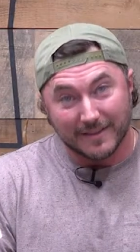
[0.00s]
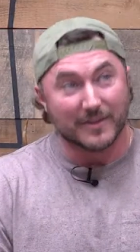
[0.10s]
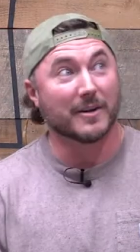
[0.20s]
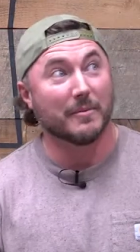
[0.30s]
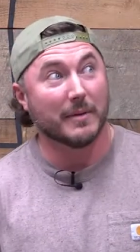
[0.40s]

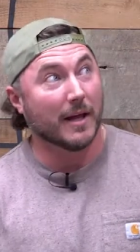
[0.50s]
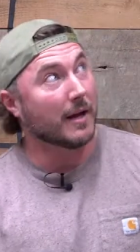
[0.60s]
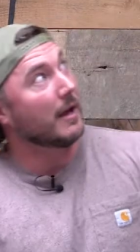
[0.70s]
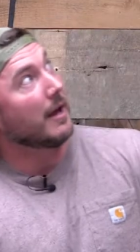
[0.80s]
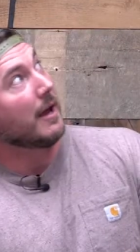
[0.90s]
they're gonna be
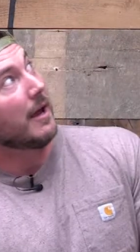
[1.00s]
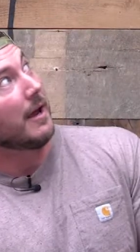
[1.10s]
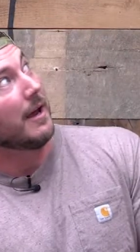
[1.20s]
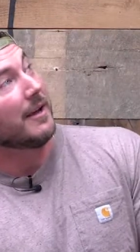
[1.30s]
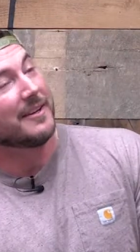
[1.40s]
like,
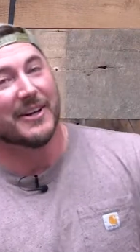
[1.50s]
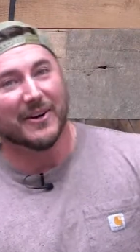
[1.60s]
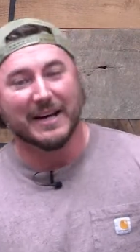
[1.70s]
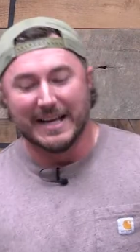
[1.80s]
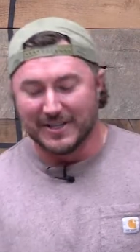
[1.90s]

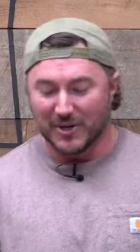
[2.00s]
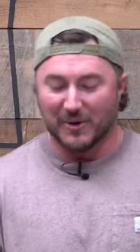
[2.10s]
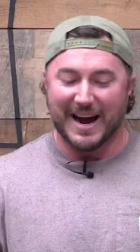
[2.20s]
So